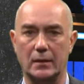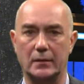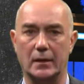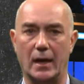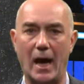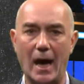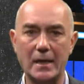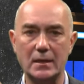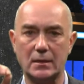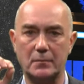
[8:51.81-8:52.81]
the
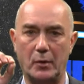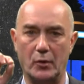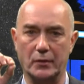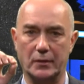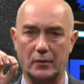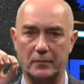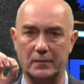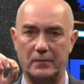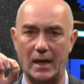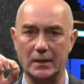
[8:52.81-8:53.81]
highest point of the
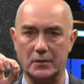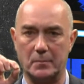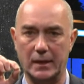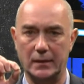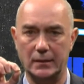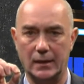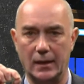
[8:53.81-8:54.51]
valence band